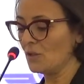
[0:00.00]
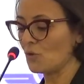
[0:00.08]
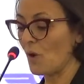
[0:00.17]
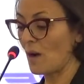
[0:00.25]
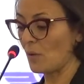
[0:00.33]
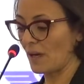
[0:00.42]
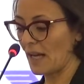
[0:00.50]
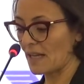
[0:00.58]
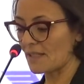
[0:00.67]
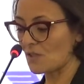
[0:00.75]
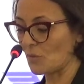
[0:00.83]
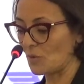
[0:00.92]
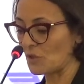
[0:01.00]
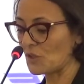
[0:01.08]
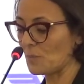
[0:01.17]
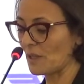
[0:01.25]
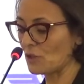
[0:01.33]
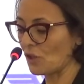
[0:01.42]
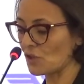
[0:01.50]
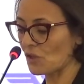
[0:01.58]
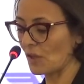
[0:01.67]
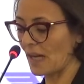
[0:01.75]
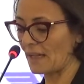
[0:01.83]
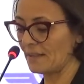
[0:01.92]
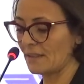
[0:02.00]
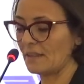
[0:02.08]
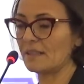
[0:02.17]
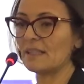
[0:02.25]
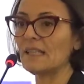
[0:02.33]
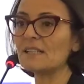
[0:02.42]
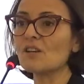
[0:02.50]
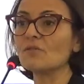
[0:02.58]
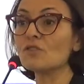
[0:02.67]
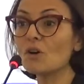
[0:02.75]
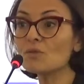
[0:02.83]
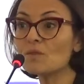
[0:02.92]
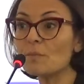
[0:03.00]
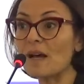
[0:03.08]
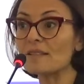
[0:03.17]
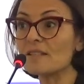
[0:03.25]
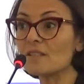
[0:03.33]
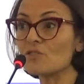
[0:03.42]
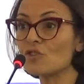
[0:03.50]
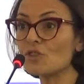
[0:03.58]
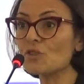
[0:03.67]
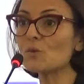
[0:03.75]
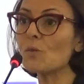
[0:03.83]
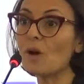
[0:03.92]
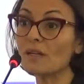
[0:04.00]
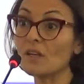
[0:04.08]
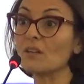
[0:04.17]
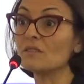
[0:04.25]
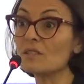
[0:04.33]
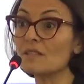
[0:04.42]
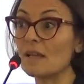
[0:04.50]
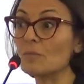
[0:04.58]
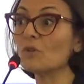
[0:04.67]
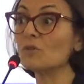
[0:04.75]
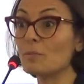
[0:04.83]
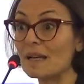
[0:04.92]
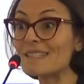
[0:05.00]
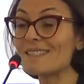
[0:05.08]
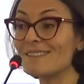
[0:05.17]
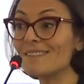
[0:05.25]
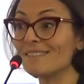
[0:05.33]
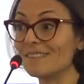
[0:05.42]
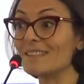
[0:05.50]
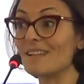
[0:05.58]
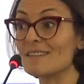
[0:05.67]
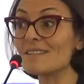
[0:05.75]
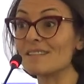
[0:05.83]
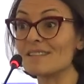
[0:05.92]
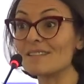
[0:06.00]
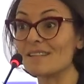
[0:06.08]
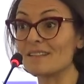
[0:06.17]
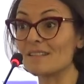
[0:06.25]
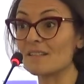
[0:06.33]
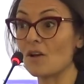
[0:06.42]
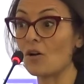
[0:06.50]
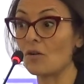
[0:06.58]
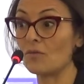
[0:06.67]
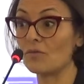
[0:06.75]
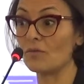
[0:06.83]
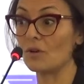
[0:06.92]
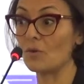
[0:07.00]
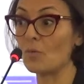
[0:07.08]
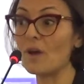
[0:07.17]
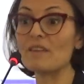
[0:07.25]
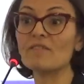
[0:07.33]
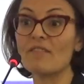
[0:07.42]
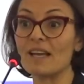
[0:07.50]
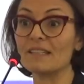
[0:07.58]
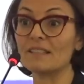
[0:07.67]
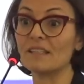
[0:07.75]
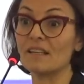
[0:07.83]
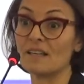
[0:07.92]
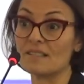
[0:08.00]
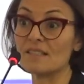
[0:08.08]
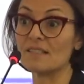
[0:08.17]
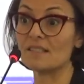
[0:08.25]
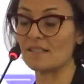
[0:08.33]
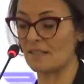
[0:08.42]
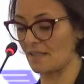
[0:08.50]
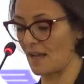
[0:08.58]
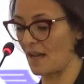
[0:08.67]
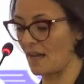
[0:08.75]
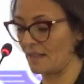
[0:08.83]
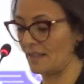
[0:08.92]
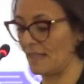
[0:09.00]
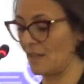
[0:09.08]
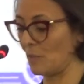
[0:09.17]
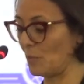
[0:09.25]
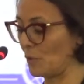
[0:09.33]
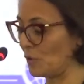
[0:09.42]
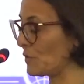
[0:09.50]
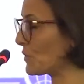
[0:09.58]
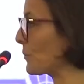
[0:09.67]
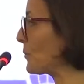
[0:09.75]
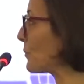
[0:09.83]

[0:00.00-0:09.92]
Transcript: to our customers, but also cater the needs of those passengers who are not disabled but still need assistance of uh, wayfinding assistance at the airport.